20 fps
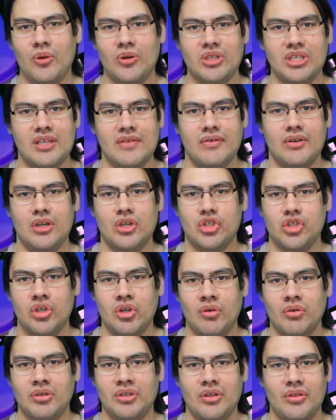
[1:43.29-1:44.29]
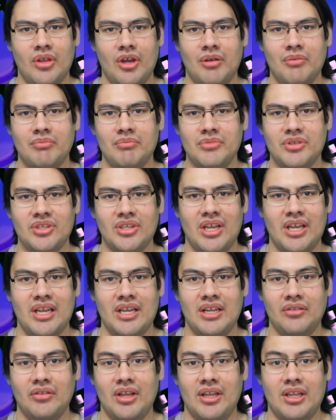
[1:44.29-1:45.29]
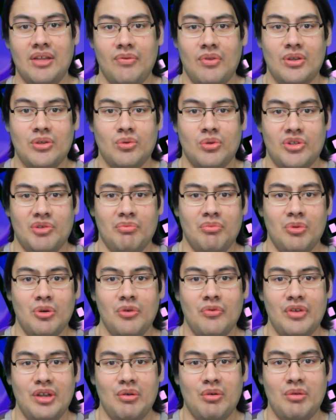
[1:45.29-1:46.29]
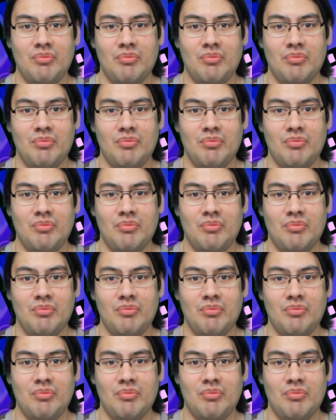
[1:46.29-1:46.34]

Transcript: There's even a joke to them saying, like, if this was a movie,